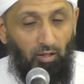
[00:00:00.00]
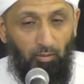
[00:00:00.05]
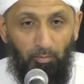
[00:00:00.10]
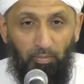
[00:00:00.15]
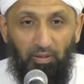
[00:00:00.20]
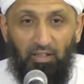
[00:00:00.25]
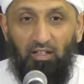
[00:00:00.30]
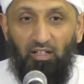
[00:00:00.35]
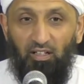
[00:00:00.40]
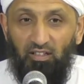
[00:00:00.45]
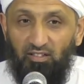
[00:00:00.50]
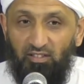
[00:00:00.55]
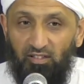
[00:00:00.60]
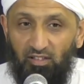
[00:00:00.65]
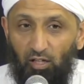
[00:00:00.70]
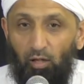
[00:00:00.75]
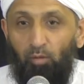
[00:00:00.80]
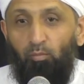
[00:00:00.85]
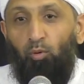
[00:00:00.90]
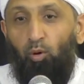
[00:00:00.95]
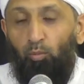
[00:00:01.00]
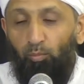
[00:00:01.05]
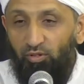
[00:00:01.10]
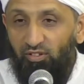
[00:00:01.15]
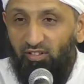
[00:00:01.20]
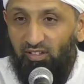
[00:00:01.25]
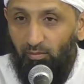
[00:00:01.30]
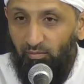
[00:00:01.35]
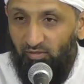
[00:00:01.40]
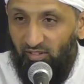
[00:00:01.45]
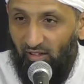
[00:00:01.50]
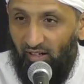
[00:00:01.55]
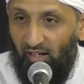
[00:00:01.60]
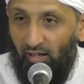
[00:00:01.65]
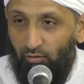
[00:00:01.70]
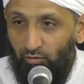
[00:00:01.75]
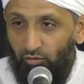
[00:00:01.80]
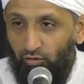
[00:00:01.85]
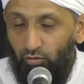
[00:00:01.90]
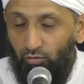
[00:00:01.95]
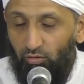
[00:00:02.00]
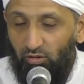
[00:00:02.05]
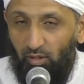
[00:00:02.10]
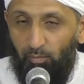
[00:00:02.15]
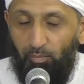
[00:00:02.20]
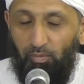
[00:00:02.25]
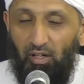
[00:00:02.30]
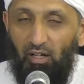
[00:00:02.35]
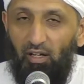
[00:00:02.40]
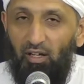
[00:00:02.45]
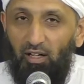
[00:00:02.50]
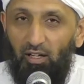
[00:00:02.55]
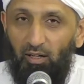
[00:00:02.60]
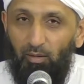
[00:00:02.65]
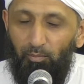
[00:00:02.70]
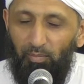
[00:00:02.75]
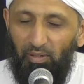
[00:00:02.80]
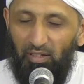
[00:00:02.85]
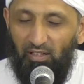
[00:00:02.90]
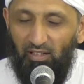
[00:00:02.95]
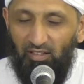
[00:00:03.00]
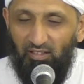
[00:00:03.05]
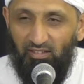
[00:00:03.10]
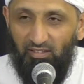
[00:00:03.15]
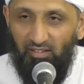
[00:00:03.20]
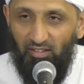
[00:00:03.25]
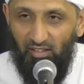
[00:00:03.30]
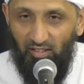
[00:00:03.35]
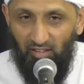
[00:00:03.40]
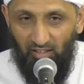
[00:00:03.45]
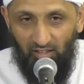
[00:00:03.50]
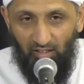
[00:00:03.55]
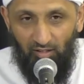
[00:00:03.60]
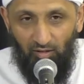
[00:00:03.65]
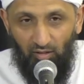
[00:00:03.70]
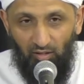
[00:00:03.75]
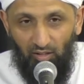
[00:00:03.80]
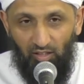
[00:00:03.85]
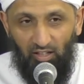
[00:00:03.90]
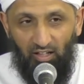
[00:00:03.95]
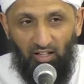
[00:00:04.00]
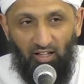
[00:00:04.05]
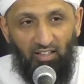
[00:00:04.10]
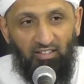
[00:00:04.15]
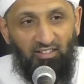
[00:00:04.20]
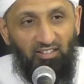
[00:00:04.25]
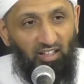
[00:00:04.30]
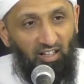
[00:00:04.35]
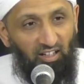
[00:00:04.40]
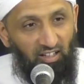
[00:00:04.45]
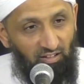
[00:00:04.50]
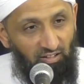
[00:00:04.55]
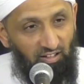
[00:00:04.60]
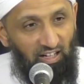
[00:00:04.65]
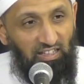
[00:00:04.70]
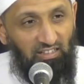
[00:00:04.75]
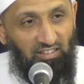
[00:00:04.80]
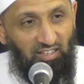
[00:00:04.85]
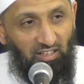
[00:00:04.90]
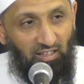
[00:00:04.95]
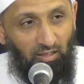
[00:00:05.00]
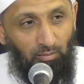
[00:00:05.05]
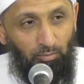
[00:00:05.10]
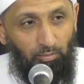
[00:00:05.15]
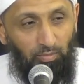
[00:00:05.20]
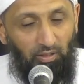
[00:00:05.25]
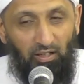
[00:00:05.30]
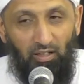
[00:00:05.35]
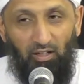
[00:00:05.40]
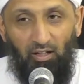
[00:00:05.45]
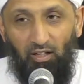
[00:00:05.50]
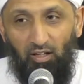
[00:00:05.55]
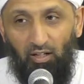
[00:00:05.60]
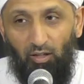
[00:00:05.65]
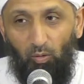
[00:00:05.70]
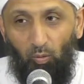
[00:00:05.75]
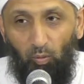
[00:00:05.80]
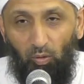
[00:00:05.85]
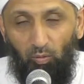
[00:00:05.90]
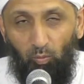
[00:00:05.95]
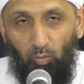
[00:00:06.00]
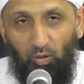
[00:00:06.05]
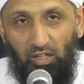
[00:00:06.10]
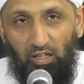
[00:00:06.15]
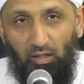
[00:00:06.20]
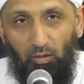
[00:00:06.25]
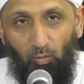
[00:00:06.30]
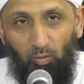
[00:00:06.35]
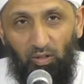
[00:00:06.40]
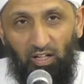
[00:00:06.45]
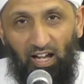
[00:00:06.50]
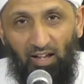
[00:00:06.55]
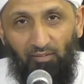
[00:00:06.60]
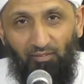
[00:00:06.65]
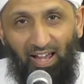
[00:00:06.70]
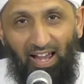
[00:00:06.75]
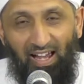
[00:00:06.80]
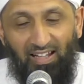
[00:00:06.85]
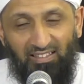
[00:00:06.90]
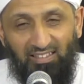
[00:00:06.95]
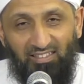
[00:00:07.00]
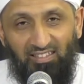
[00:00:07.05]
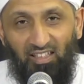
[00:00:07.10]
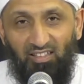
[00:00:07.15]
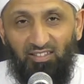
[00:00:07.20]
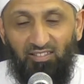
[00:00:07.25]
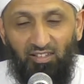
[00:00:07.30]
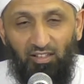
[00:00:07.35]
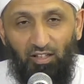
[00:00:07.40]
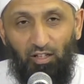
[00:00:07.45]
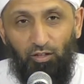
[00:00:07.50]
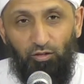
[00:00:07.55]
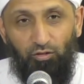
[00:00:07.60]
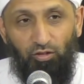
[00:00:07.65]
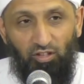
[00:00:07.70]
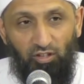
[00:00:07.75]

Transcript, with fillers: because there are more Muslims around Europe, because as a greater number we have access to